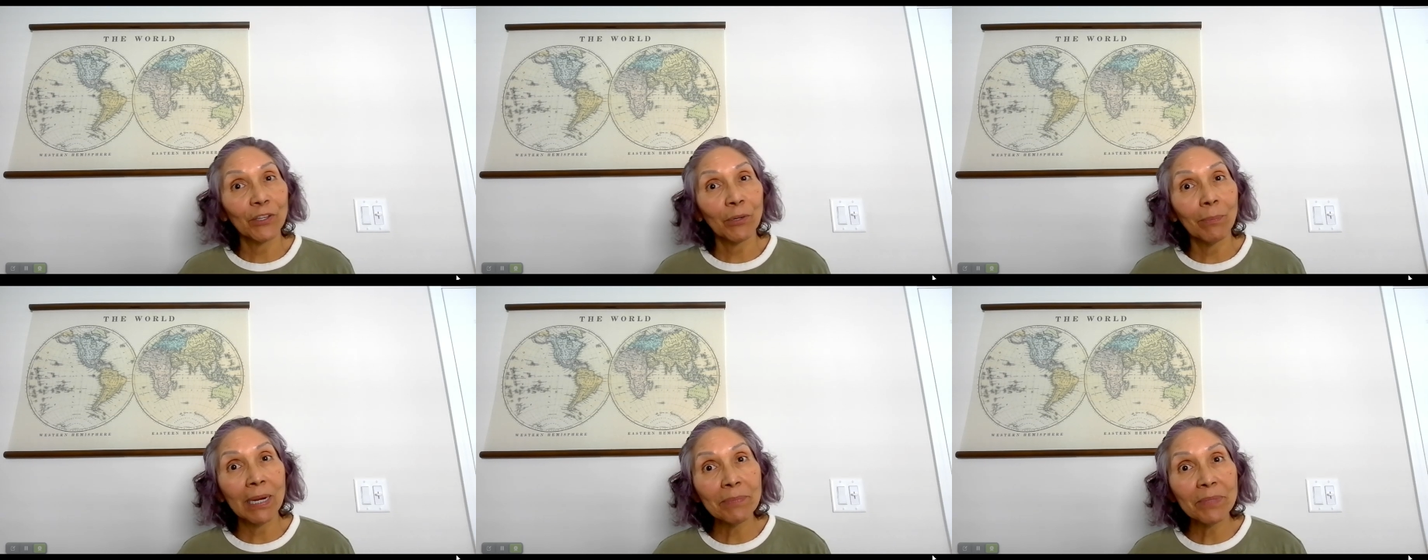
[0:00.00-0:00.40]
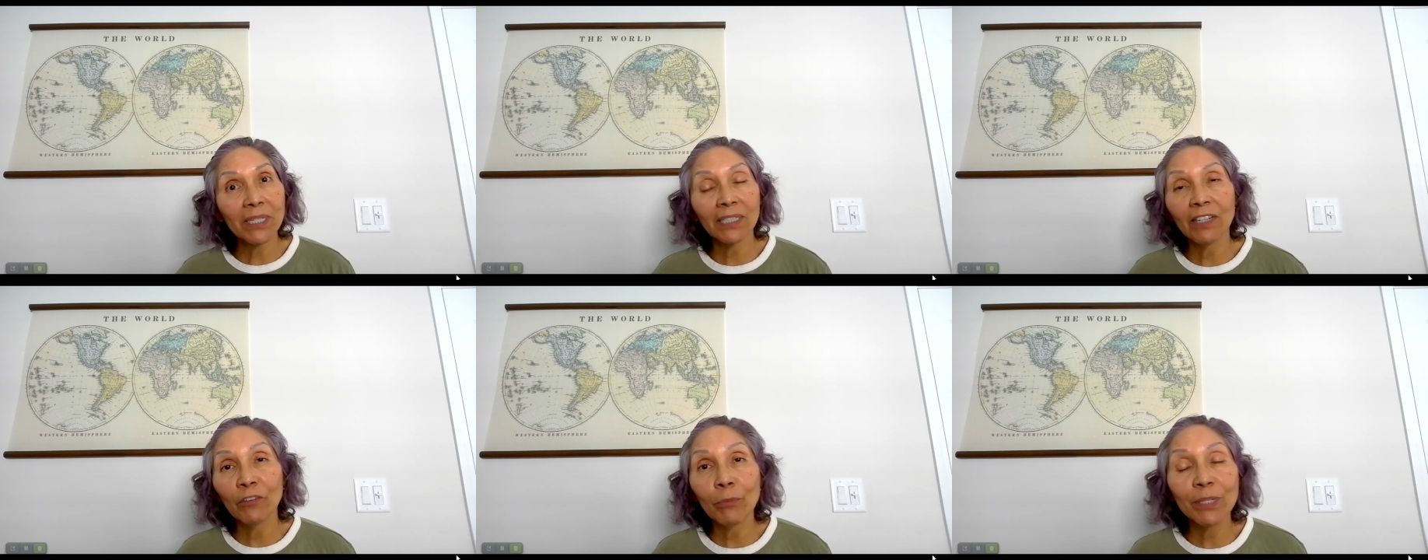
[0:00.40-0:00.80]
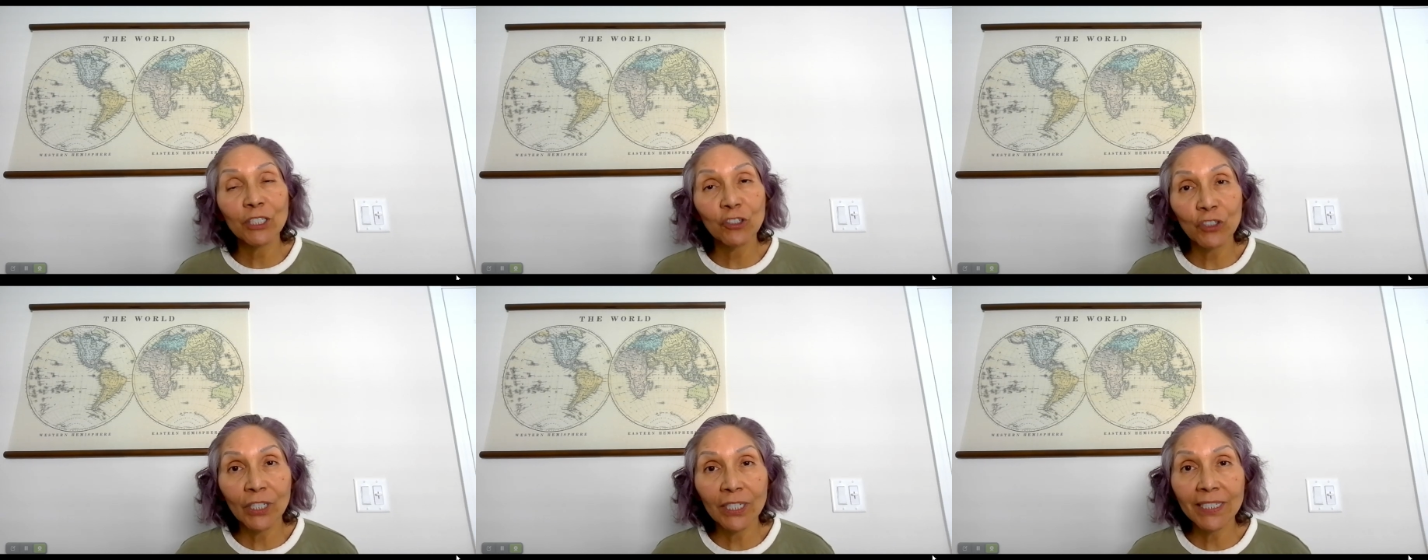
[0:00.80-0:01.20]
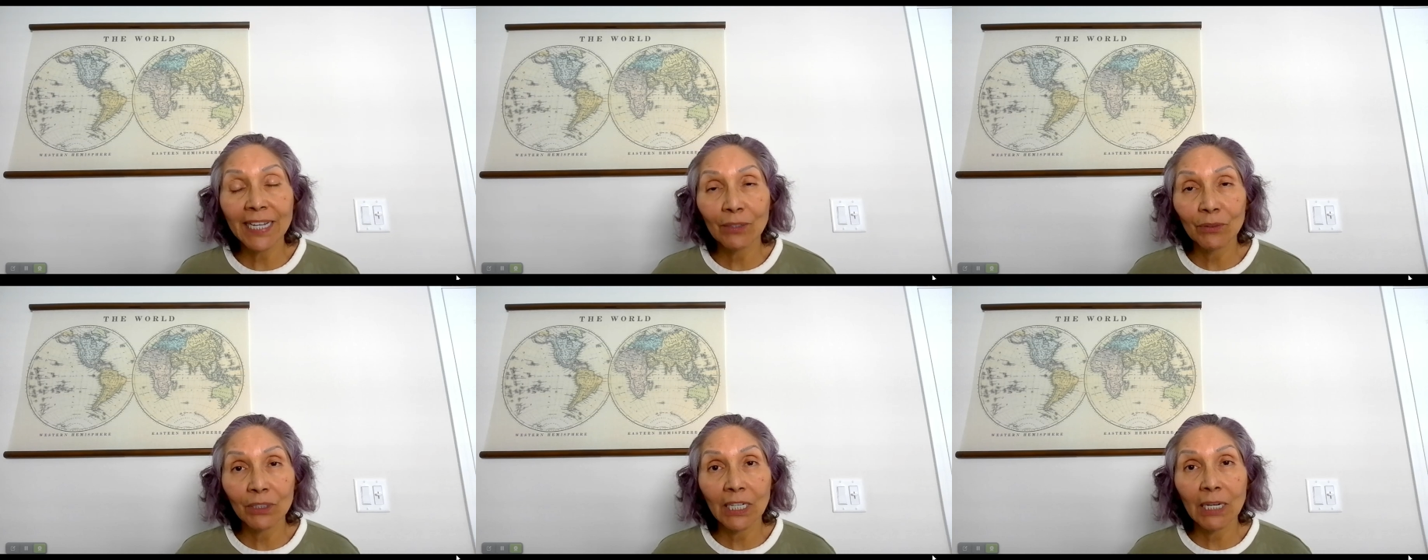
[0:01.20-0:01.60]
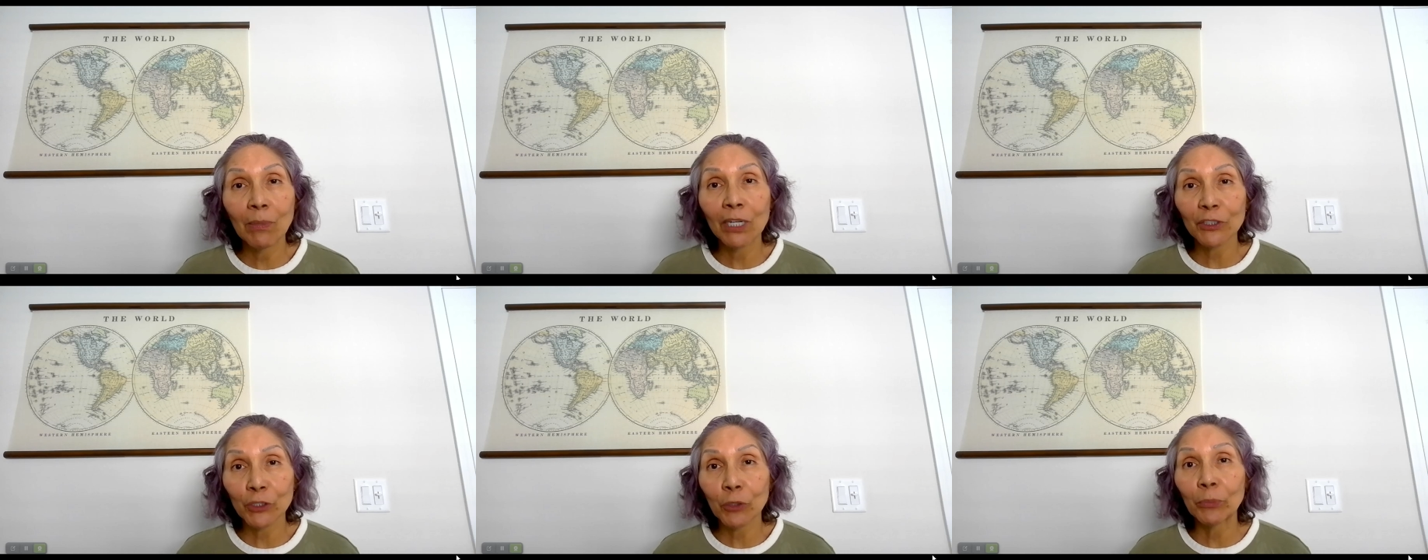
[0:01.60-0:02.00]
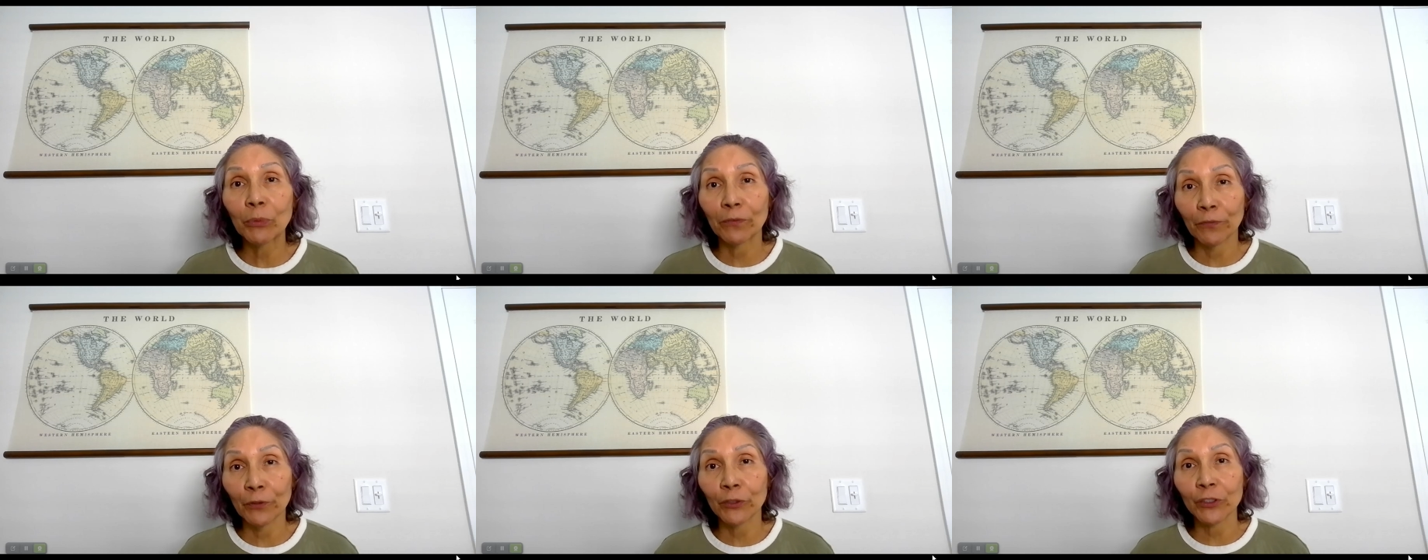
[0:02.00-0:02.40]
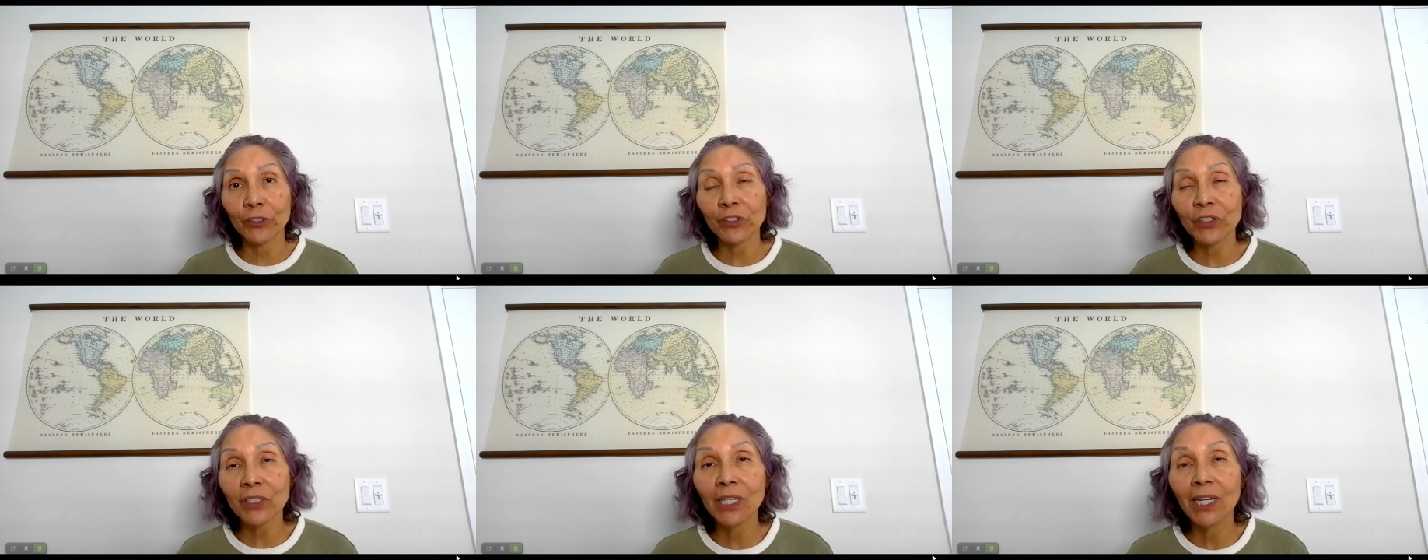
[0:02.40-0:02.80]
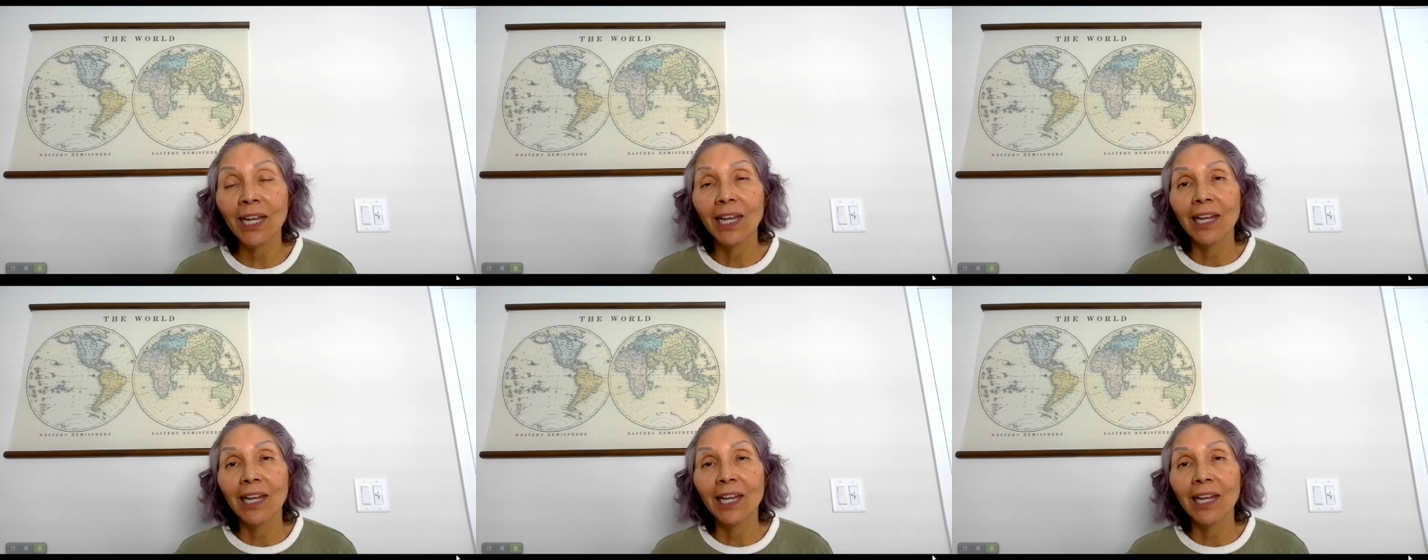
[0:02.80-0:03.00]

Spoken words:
there might be a government shutdown come October 1st.